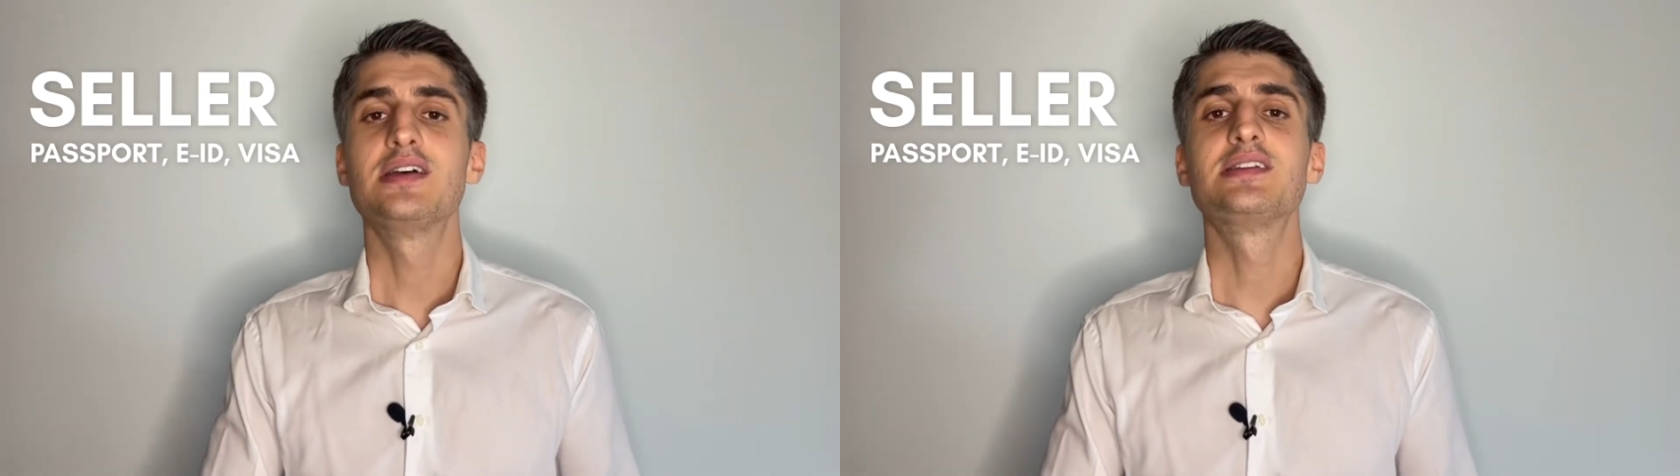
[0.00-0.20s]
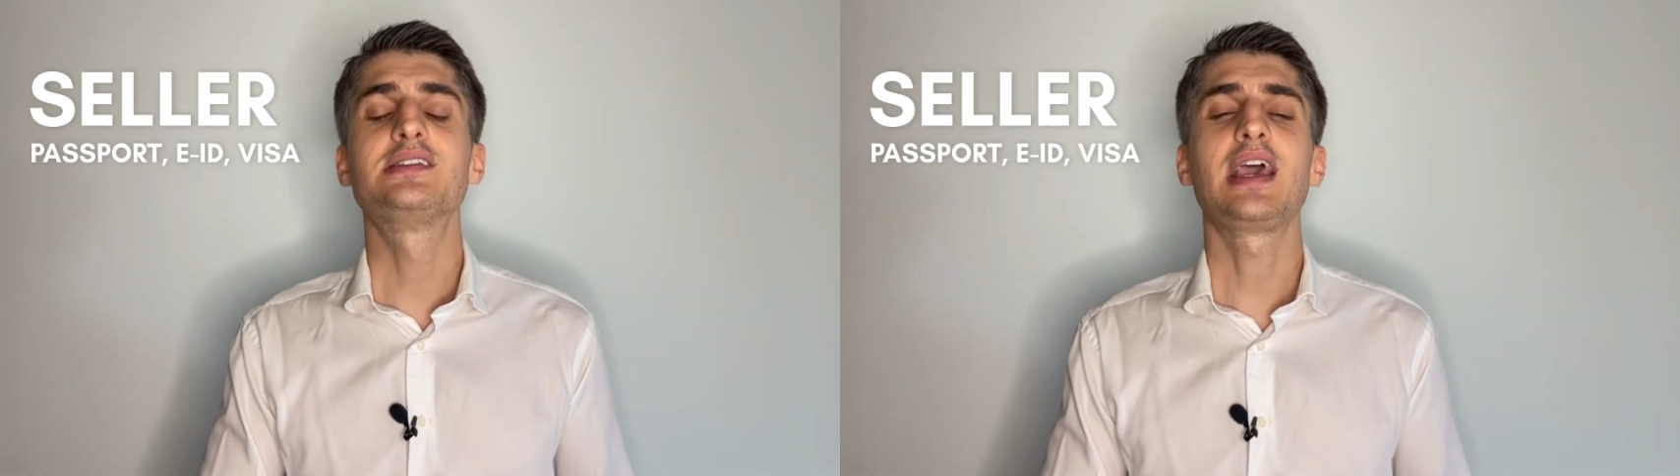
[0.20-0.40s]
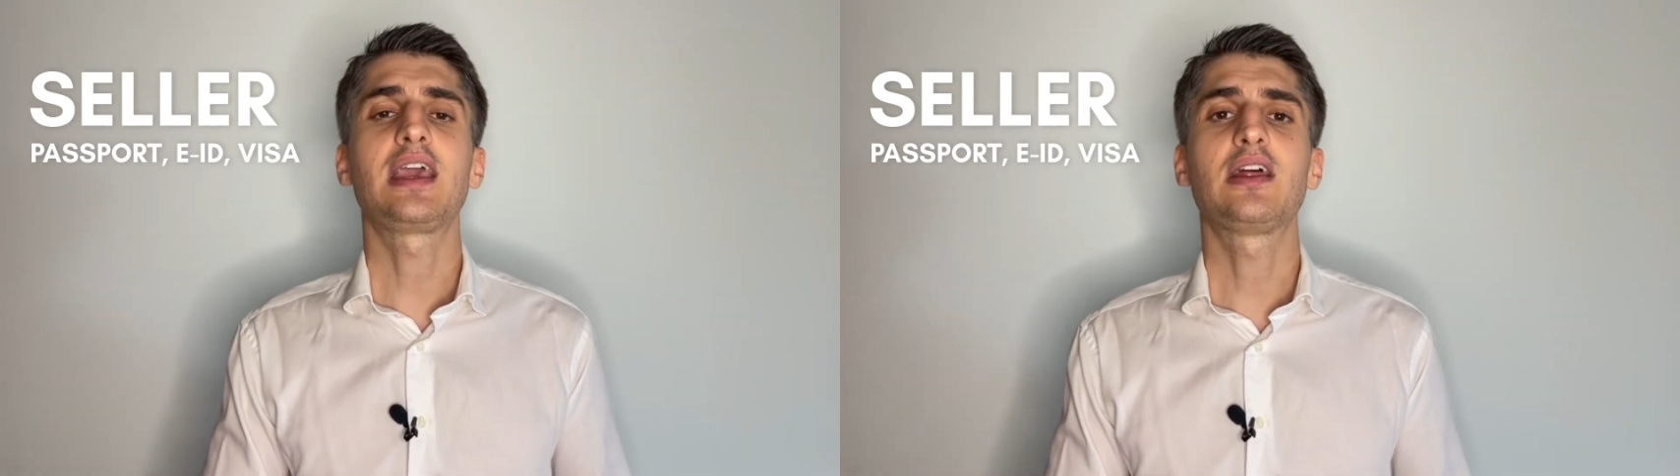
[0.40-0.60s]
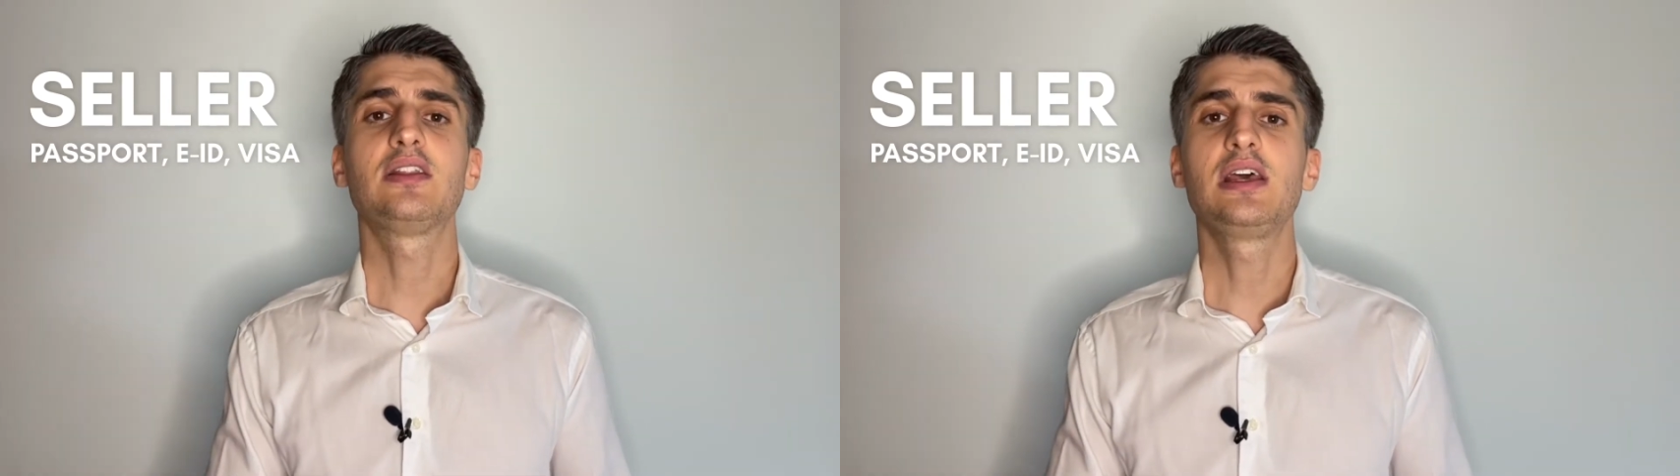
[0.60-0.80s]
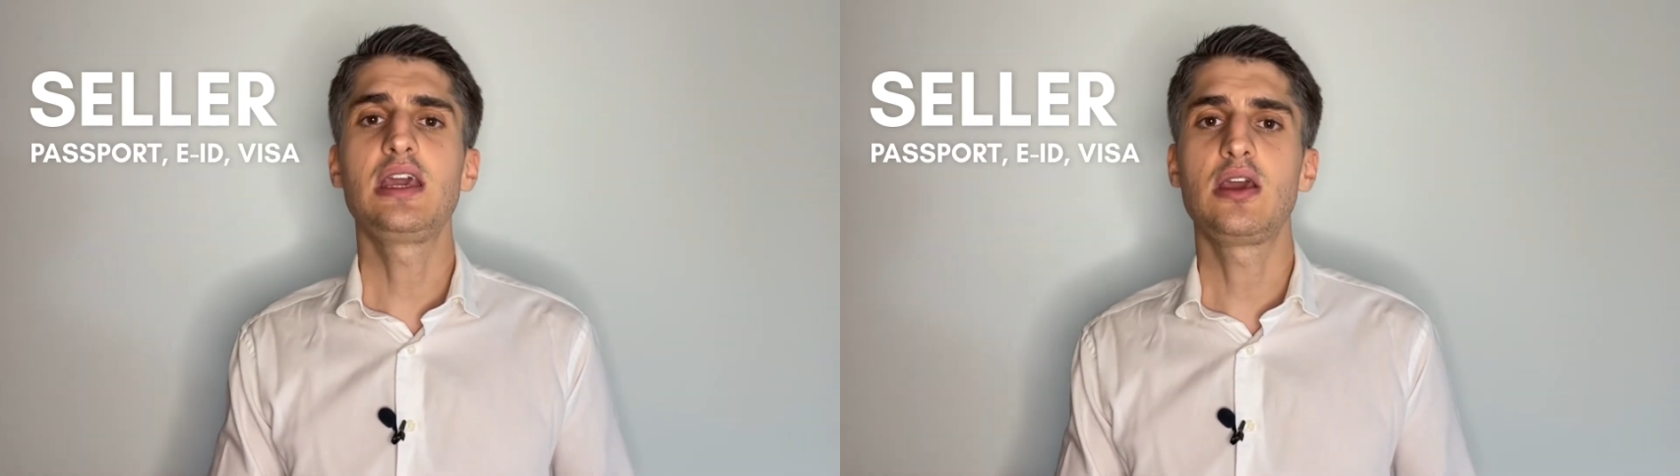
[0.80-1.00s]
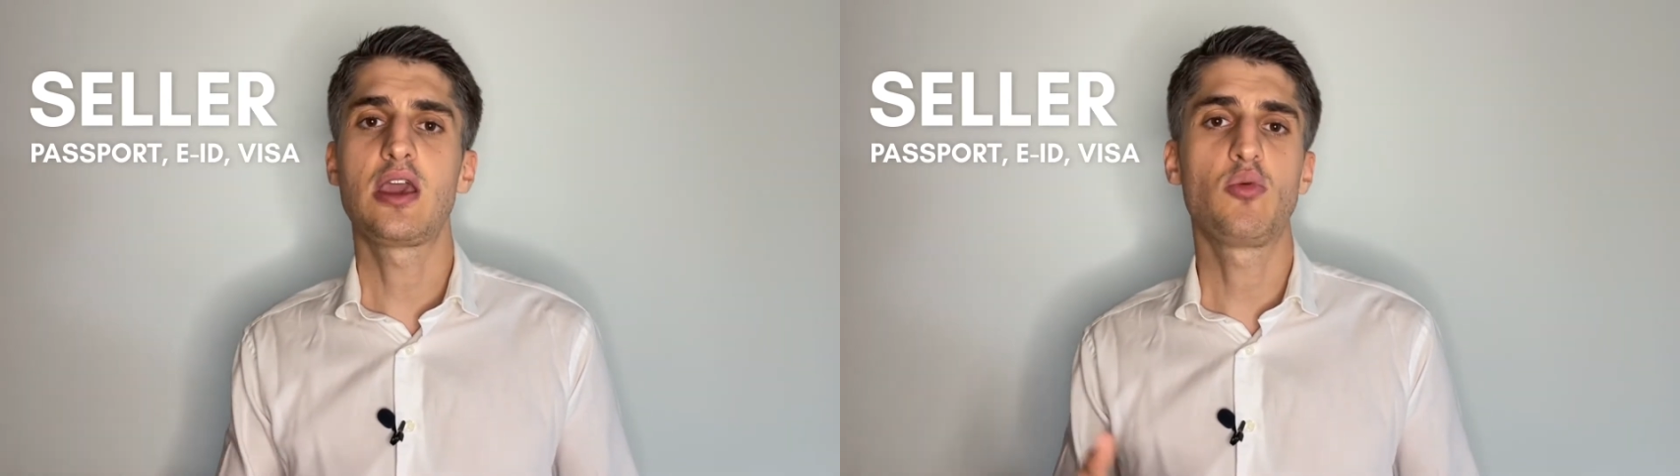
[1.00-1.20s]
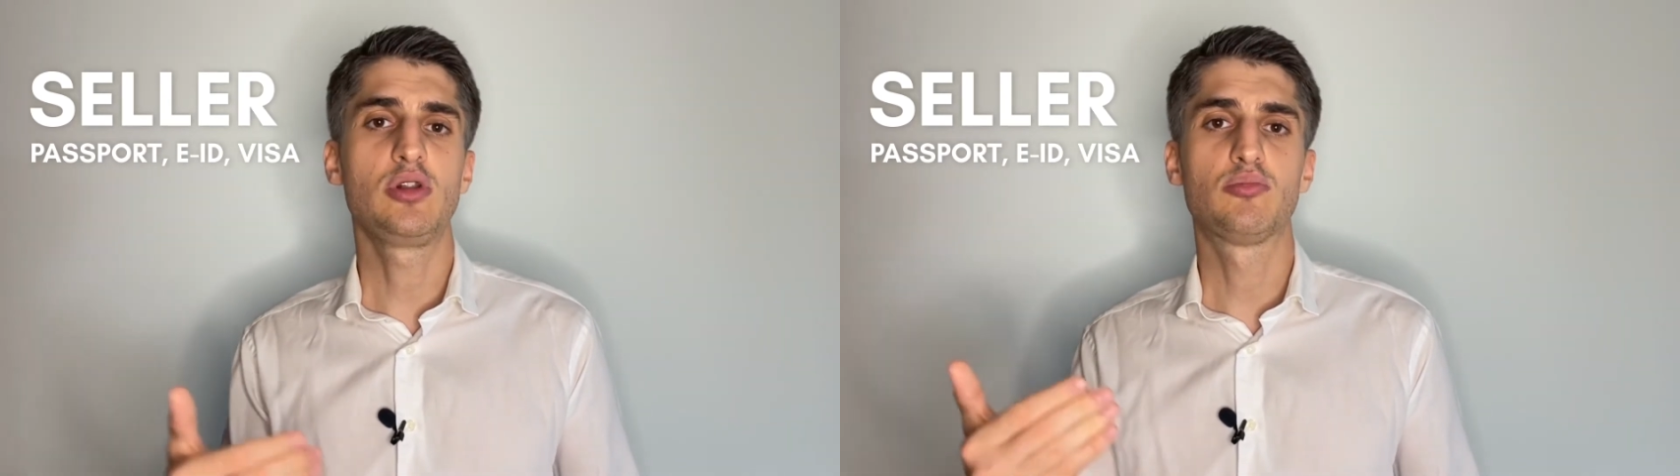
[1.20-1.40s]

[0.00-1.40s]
Secondly, he will